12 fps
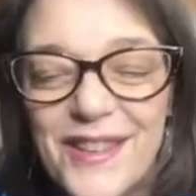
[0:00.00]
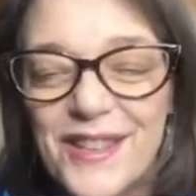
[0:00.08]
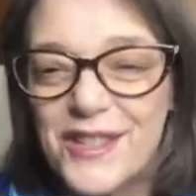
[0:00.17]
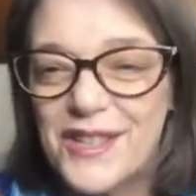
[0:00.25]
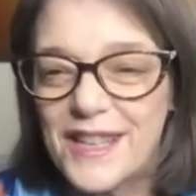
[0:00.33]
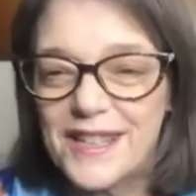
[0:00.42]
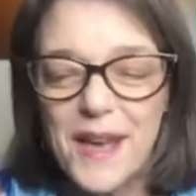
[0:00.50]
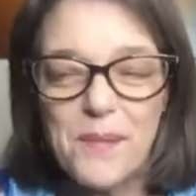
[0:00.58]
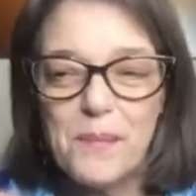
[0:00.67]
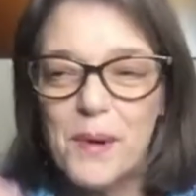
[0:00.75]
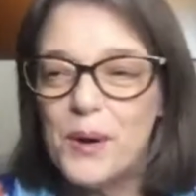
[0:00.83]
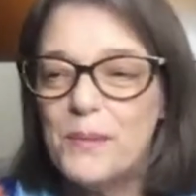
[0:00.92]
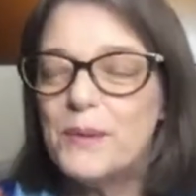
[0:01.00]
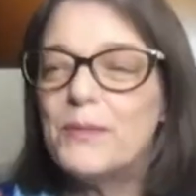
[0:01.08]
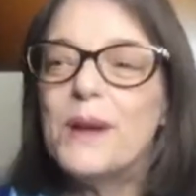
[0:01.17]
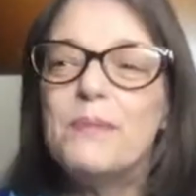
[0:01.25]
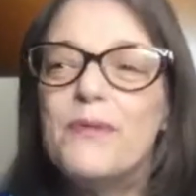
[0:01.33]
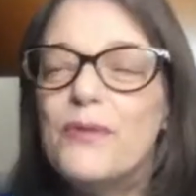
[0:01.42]
She's like, that moment
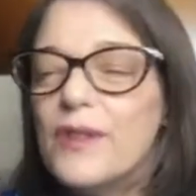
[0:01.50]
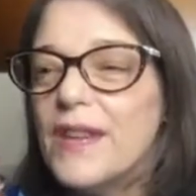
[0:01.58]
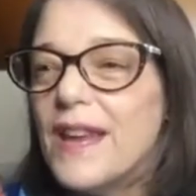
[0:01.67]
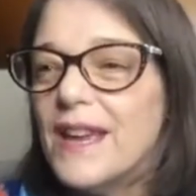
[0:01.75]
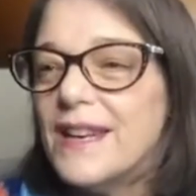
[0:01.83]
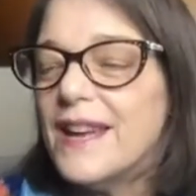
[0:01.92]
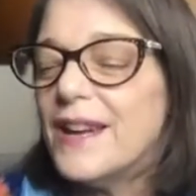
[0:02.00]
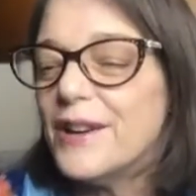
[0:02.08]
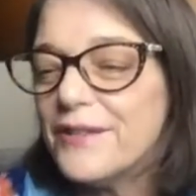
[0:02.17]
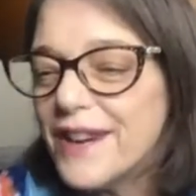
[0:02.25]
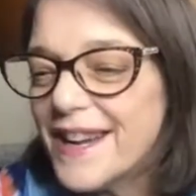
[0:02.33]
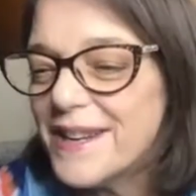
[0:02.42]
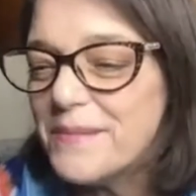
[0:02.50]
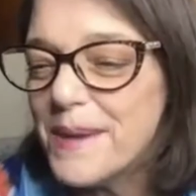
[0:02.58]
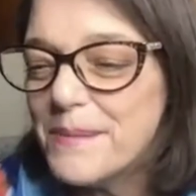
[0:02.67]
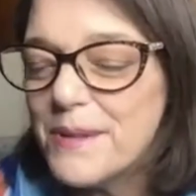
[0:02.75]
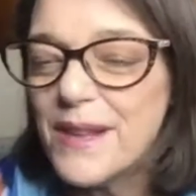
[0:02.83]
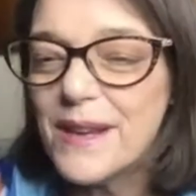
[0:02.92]
right before the inhale, right? You
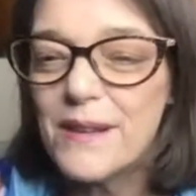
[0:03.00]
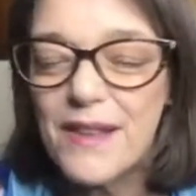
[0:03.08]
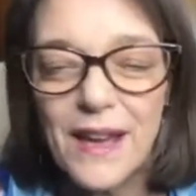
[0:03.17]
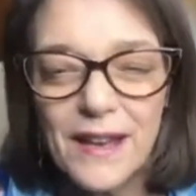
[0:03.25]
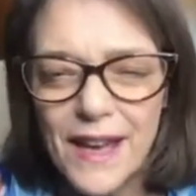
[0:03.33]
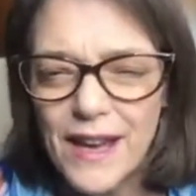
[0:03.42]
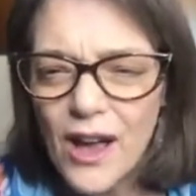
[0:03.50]
made me think of that, like,